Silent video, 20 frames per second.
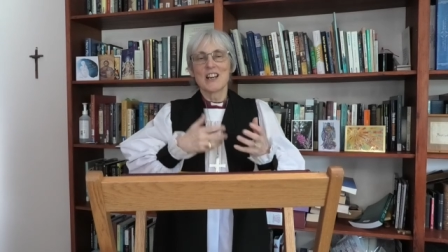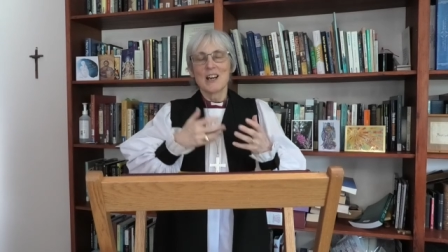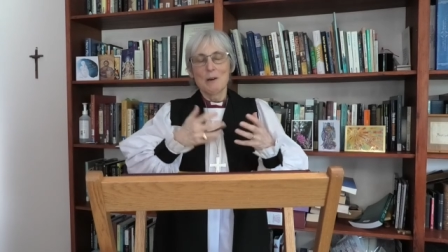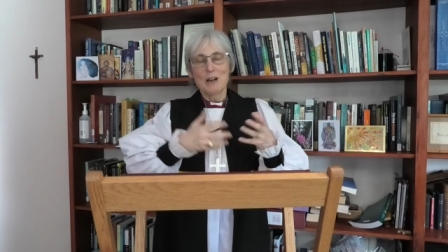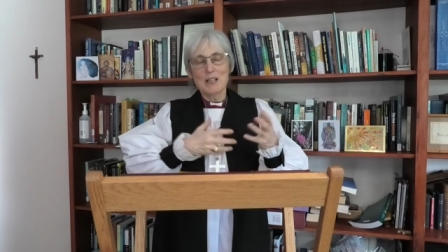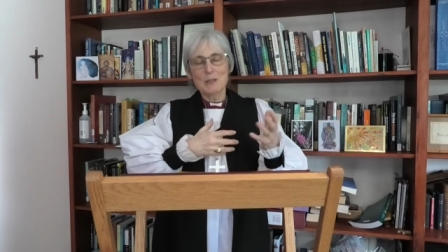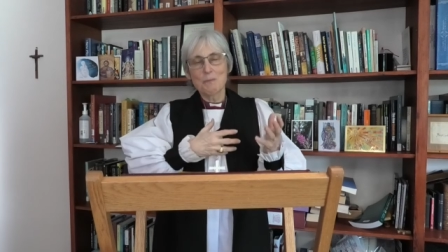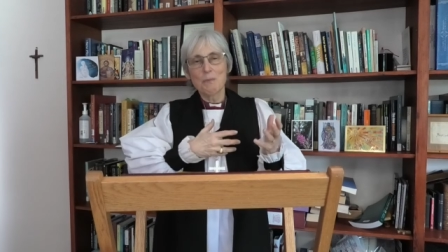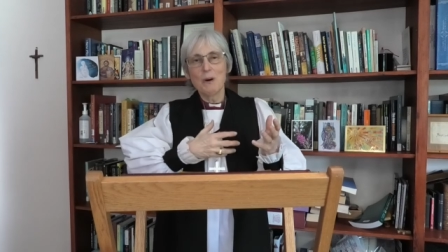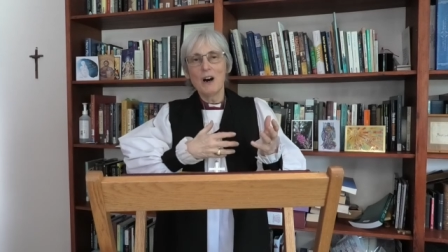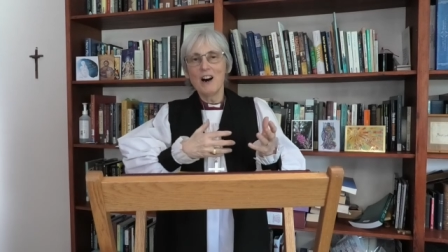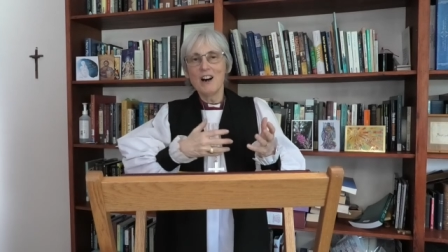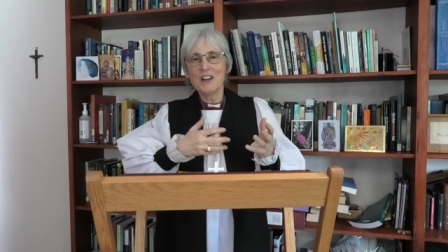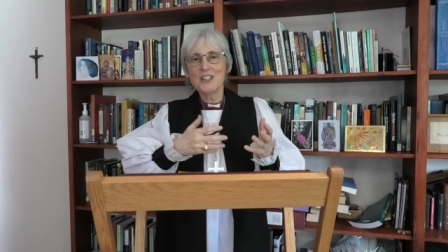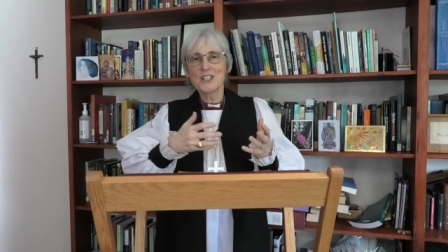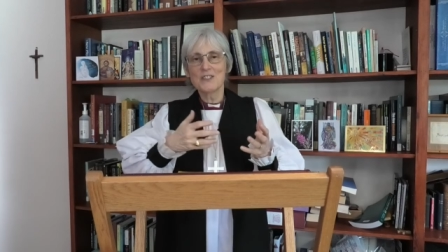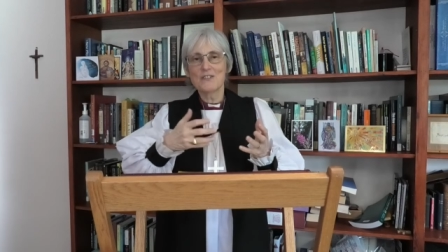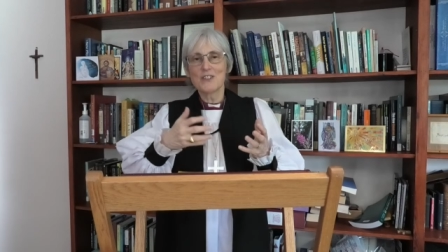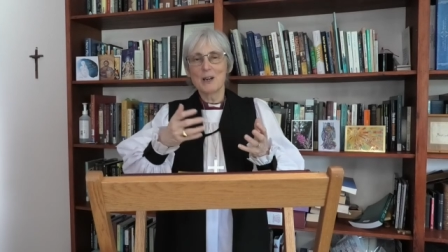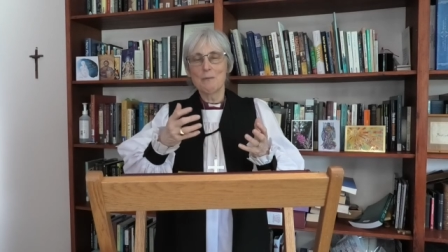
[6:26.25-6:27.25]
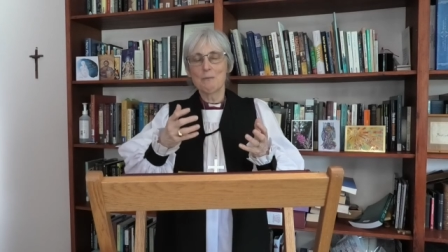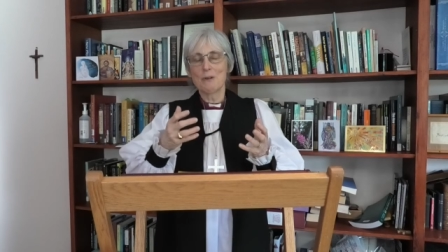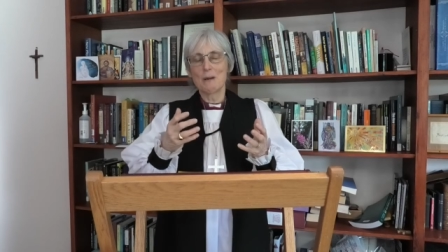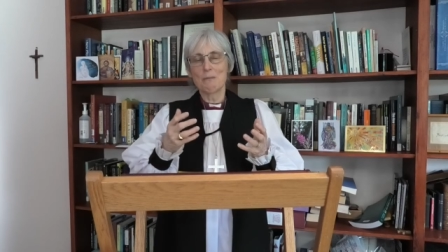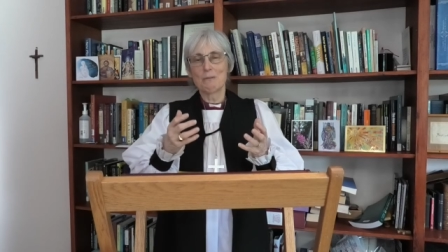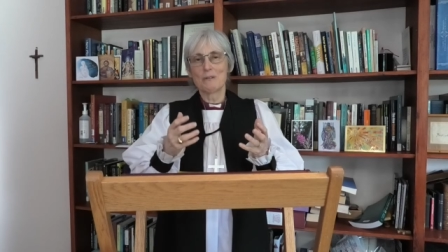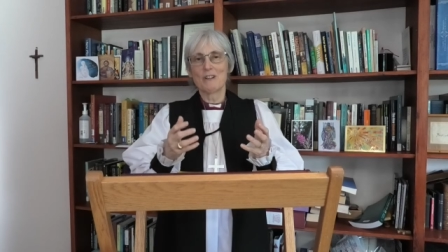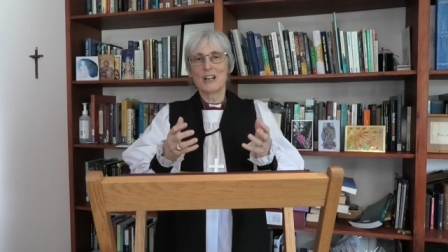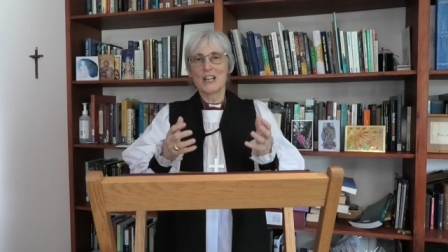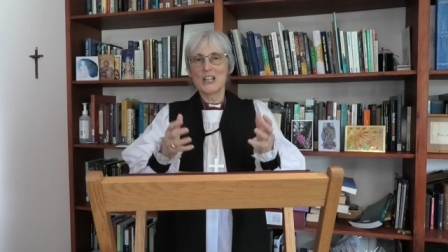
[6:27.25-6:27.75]
as part of their
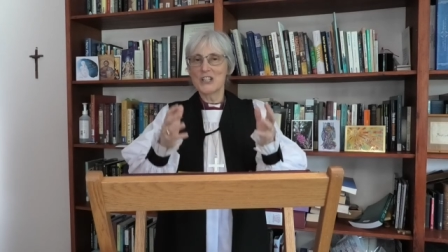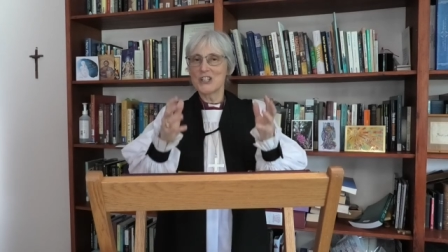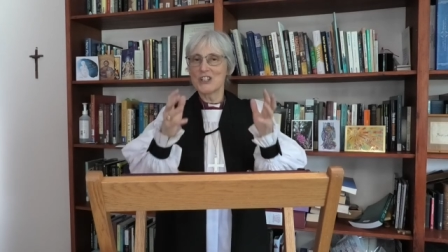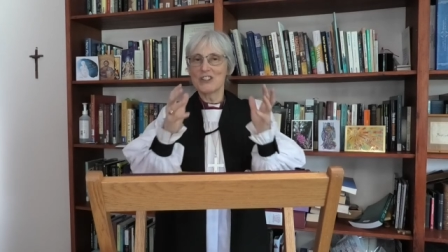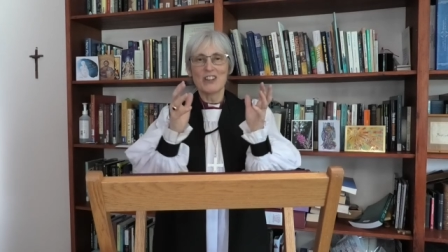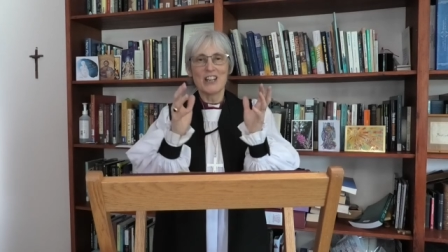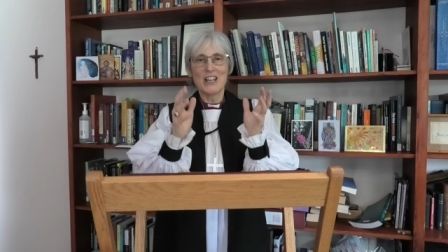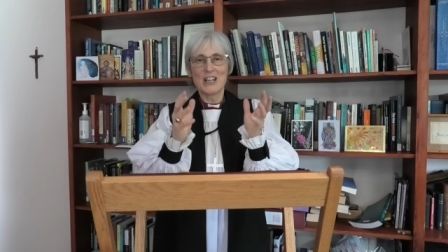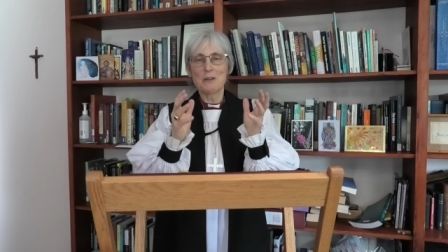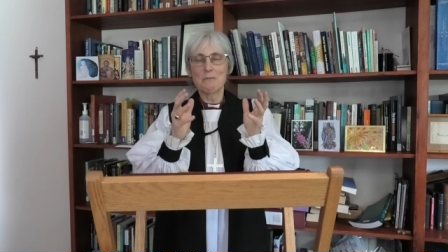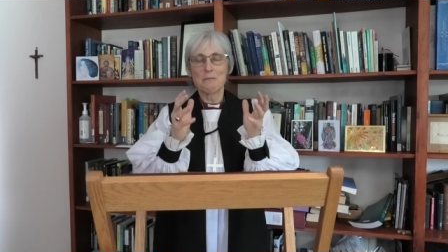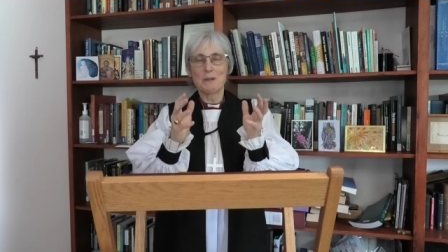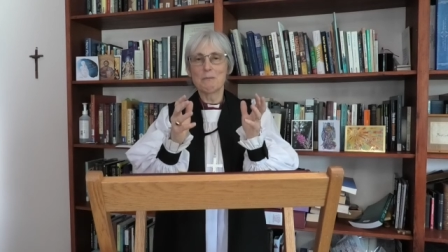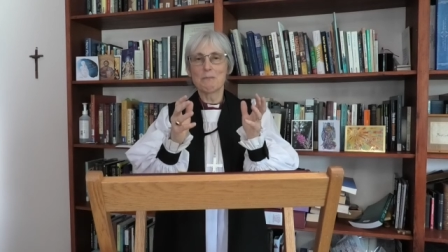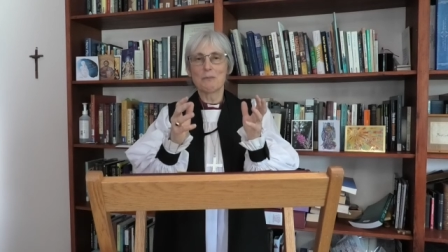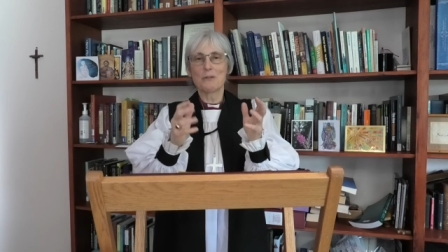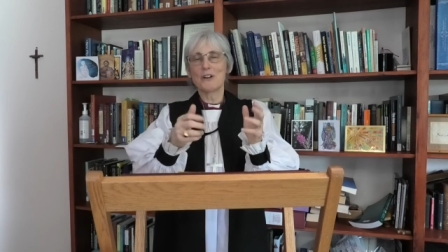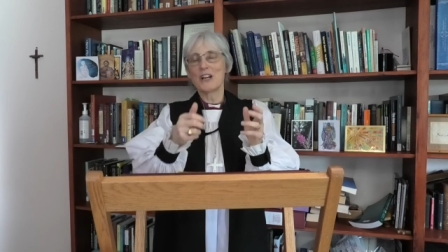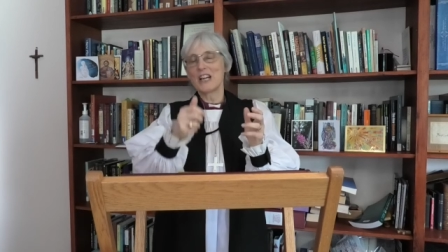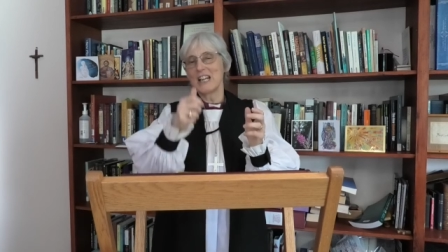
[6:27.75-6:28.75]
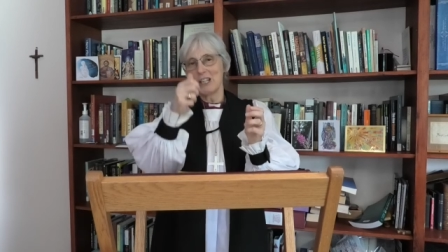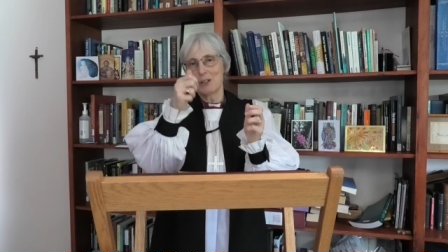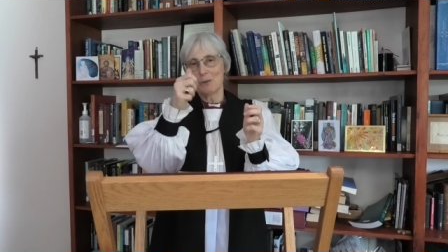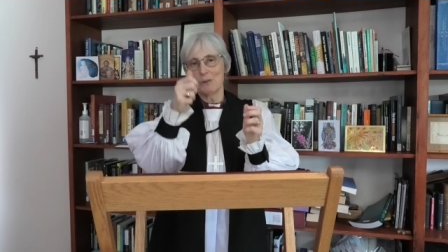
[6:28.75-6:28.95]
preparation, they can be prayed